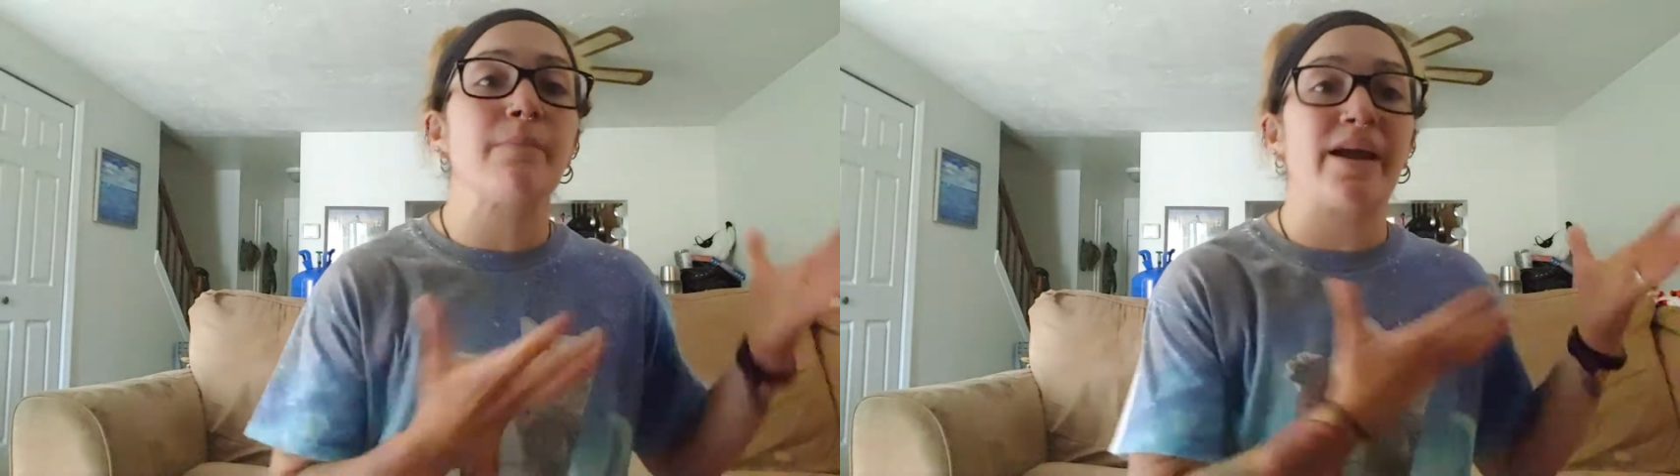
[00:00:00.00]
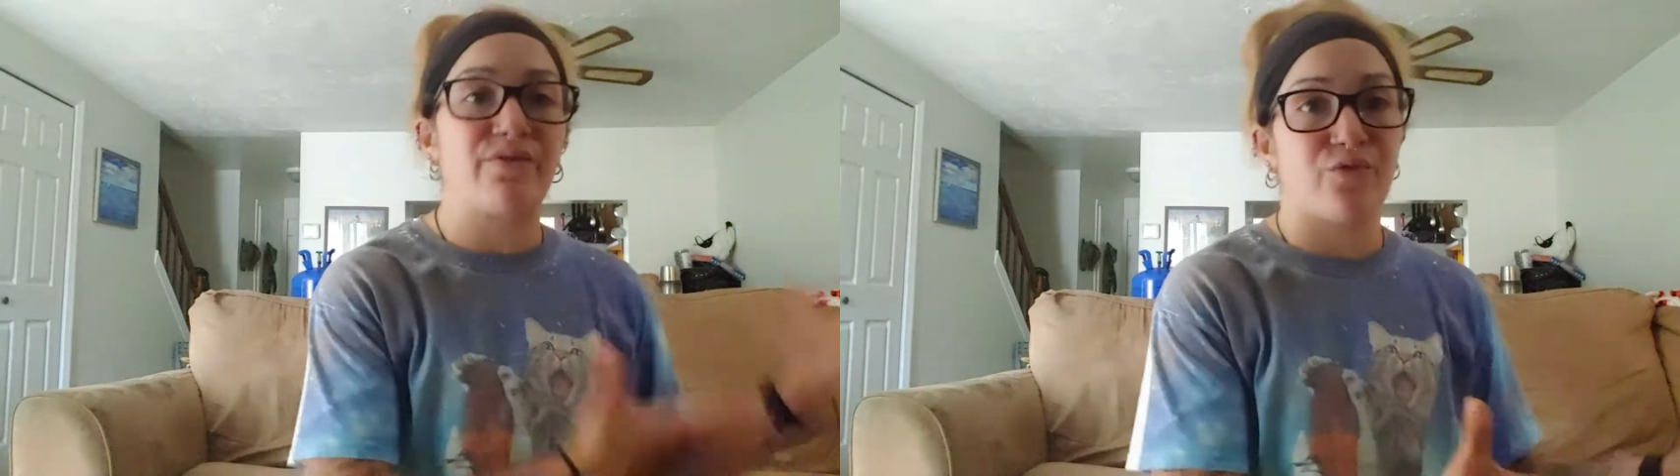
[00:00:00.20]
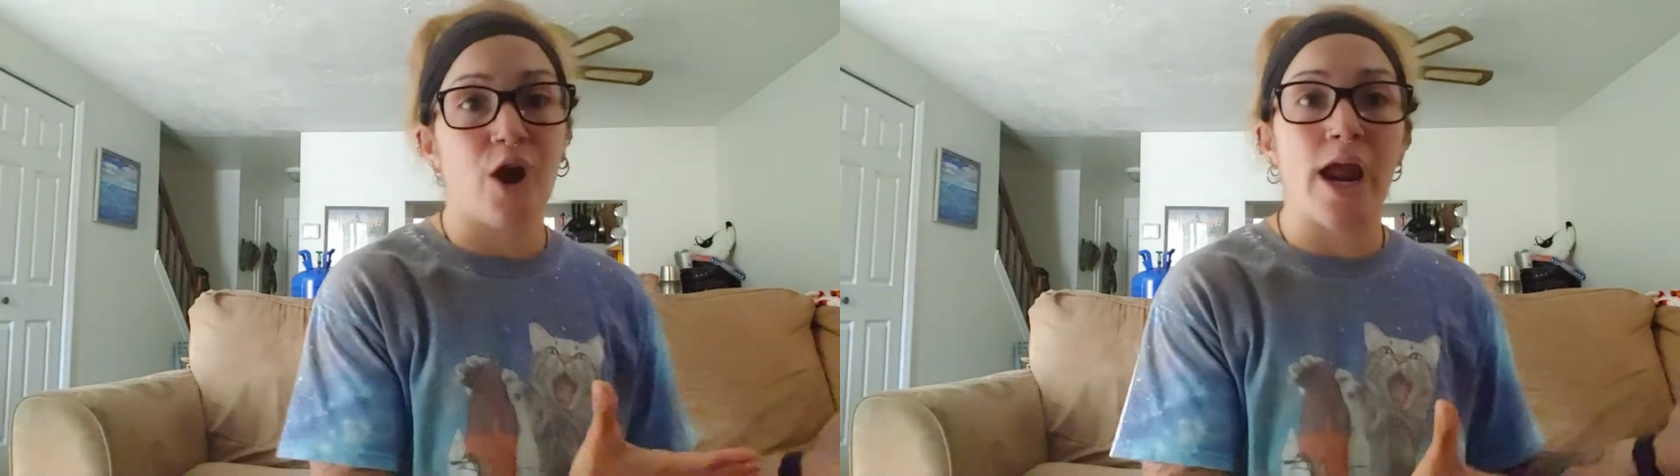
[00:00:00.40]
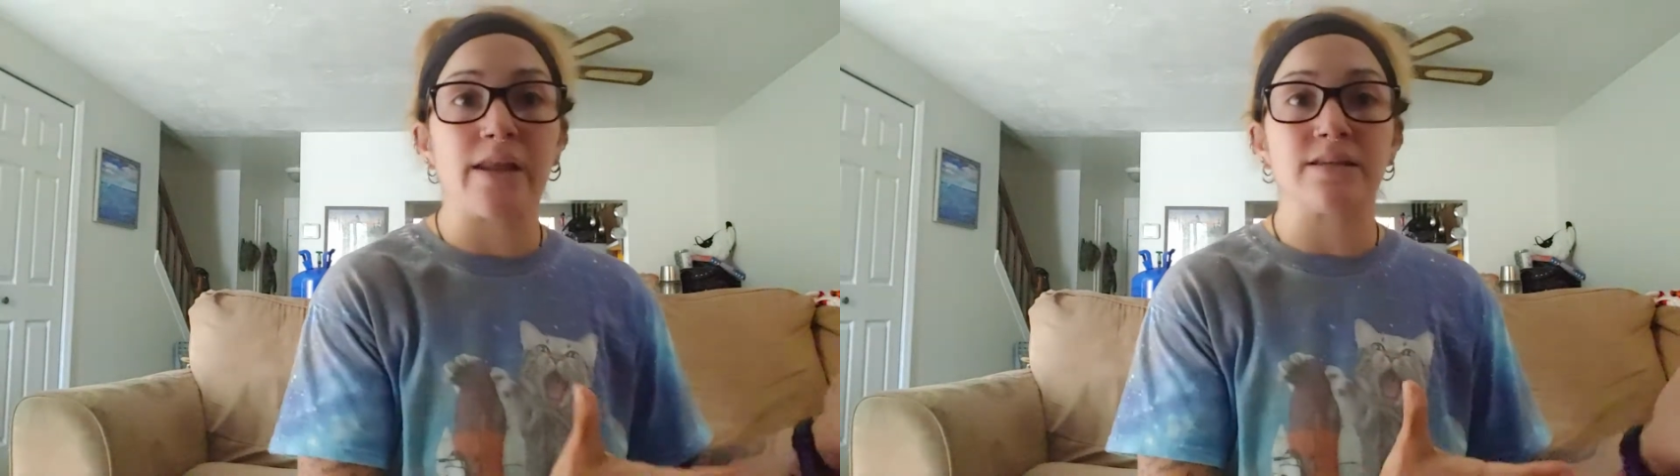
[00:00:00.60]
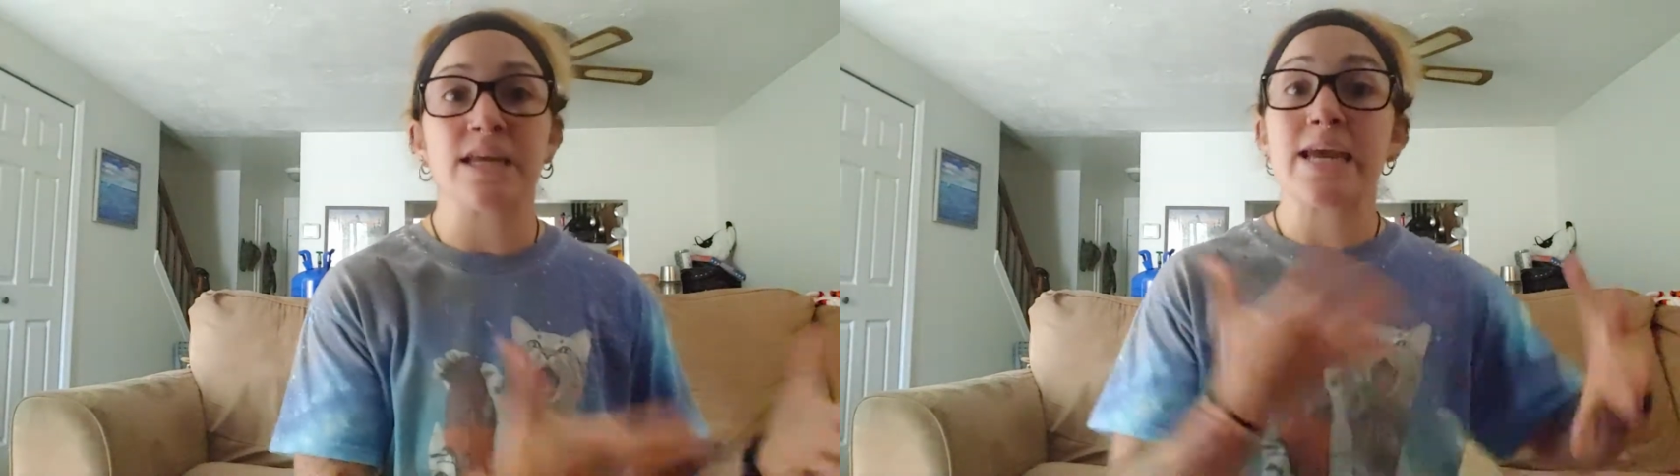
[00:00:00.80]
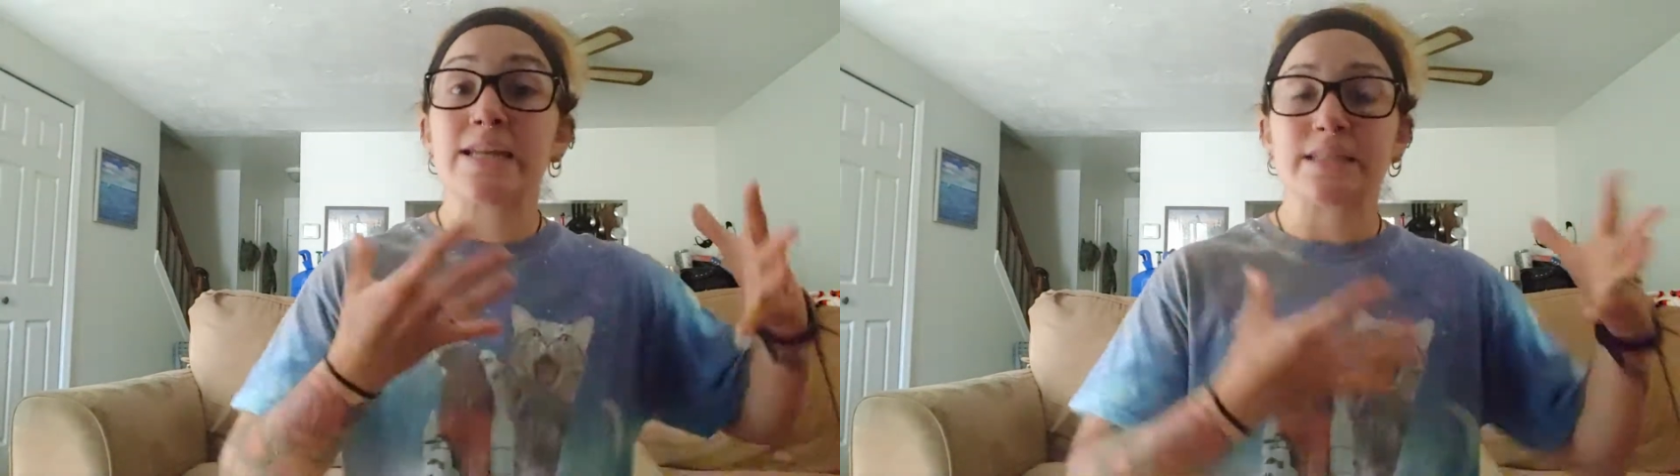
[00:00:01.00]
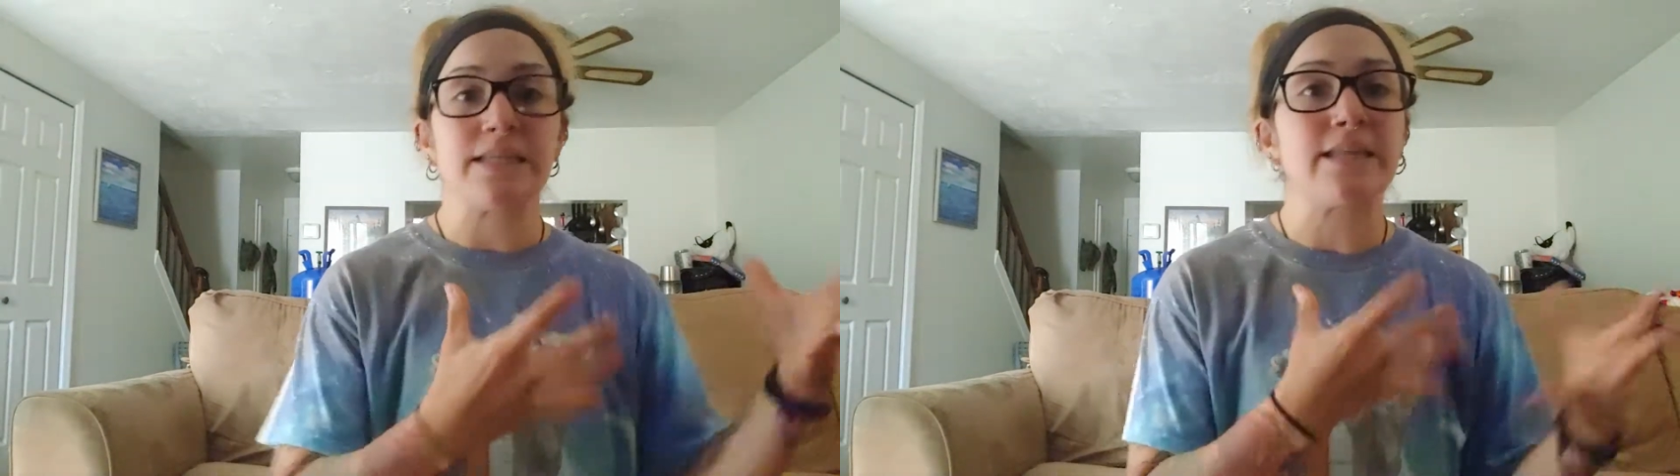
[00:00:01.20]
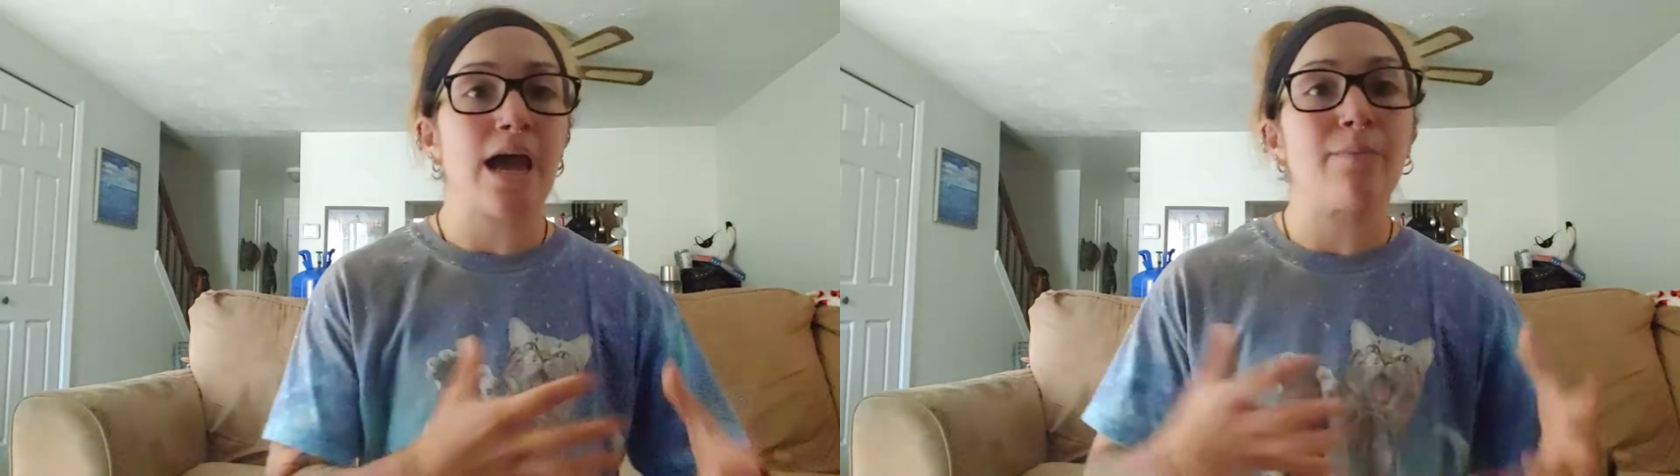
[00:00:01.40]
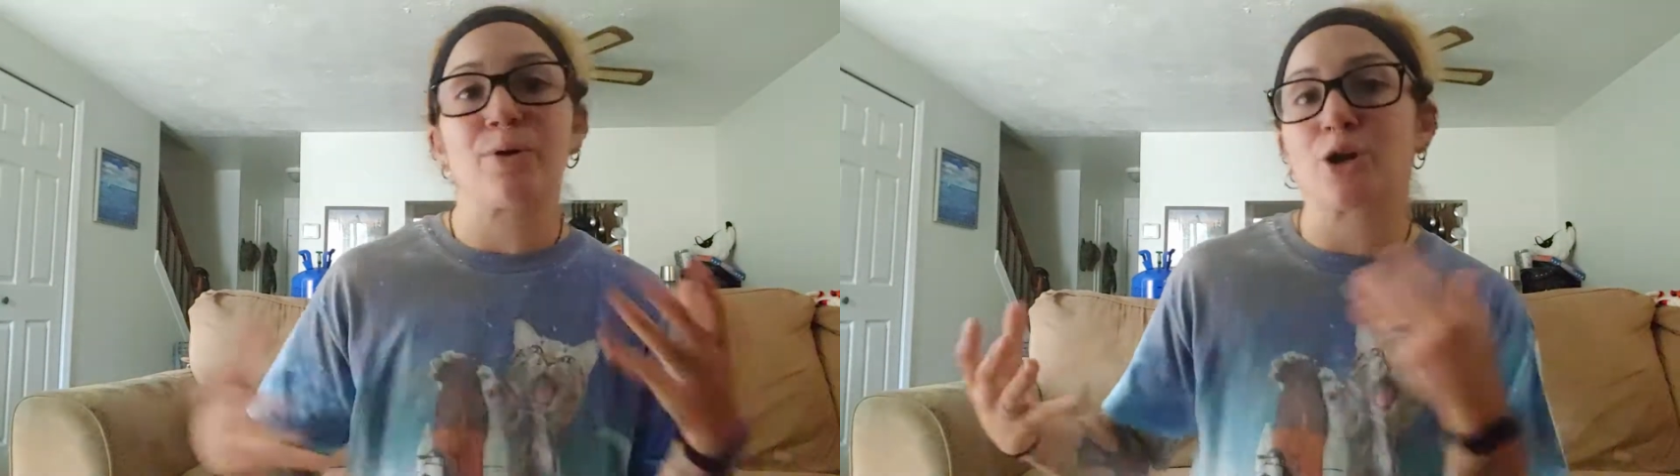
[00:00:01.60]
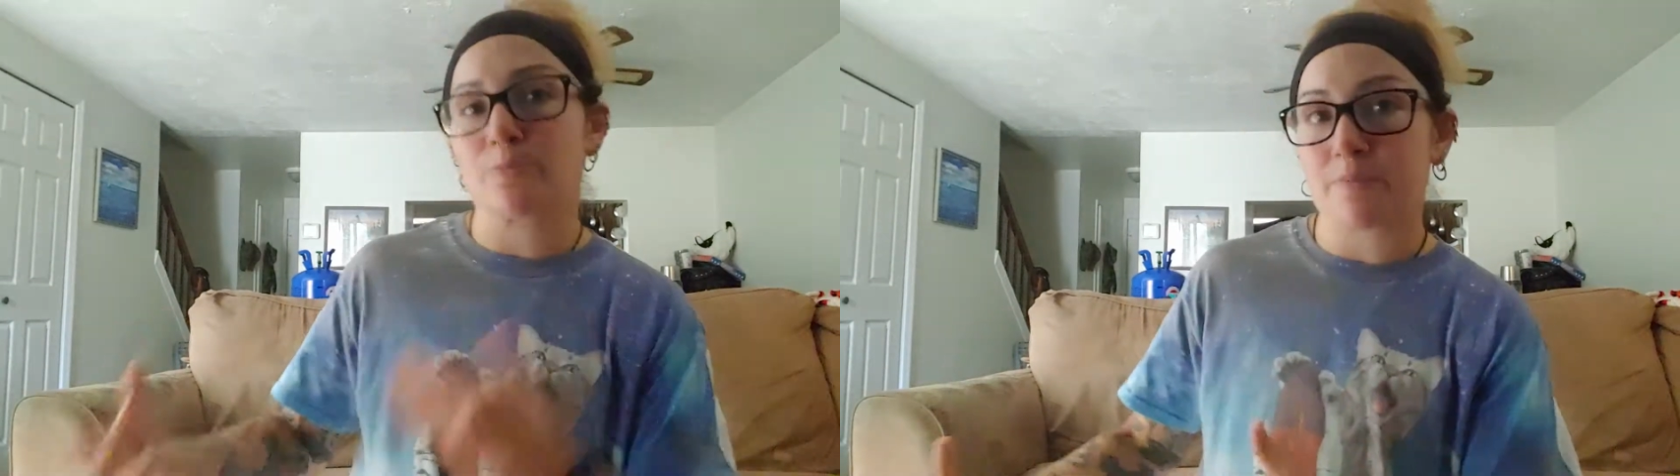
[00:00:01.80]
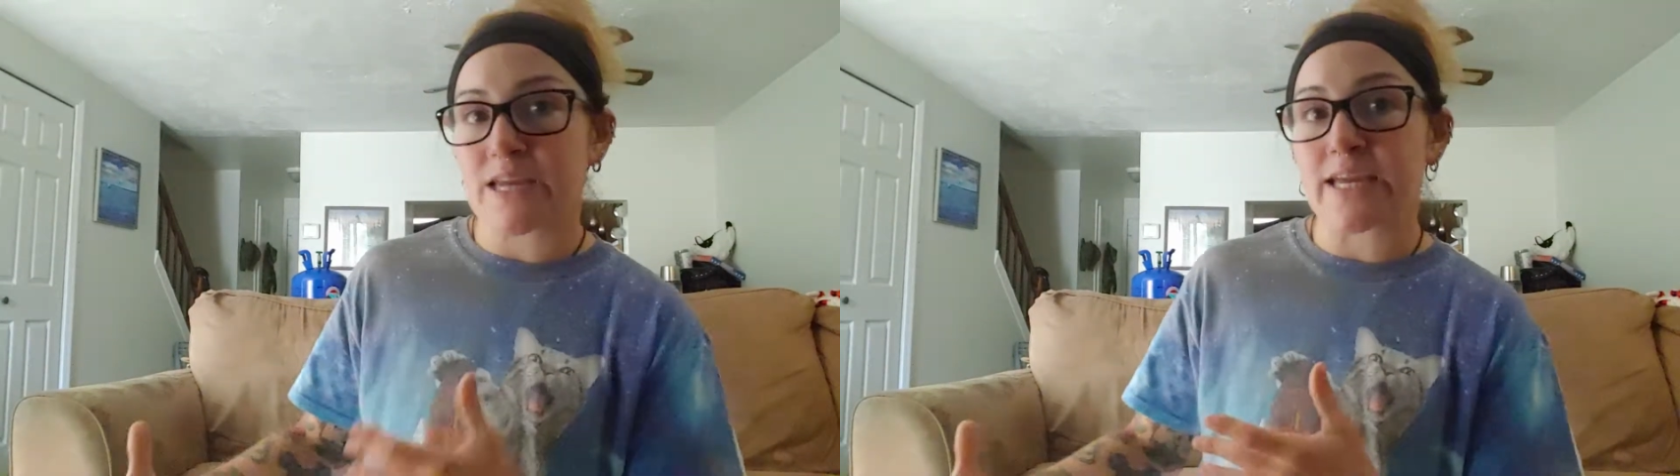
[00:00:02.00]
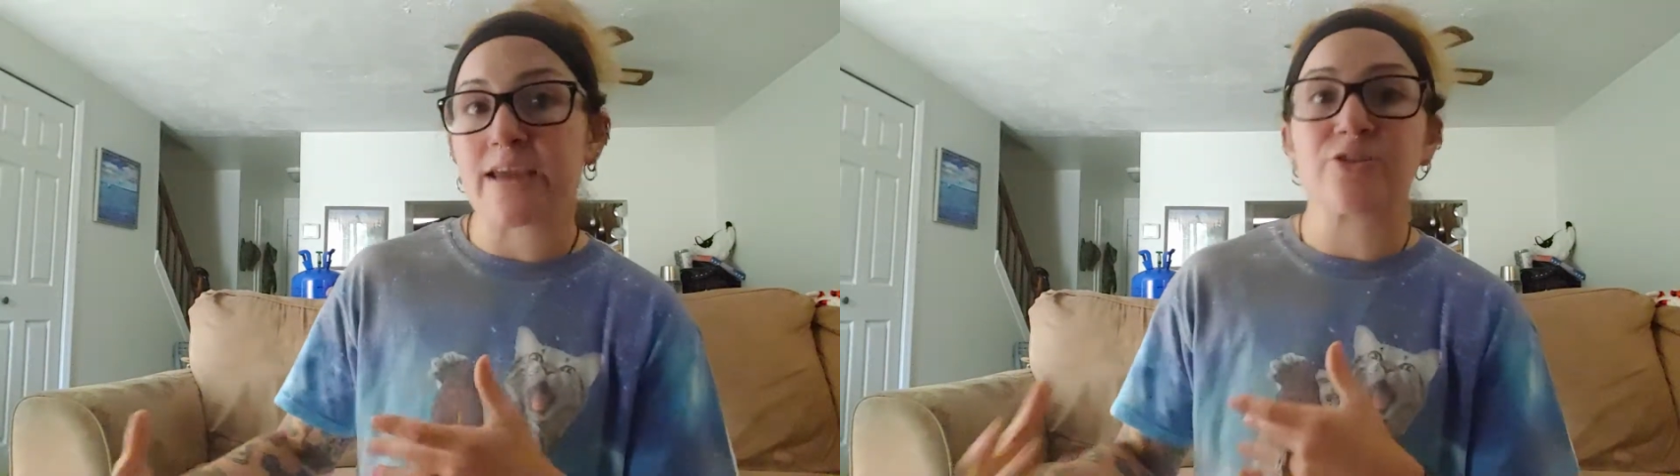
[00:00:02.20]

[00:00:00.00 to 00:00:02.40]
My friend did not burn me.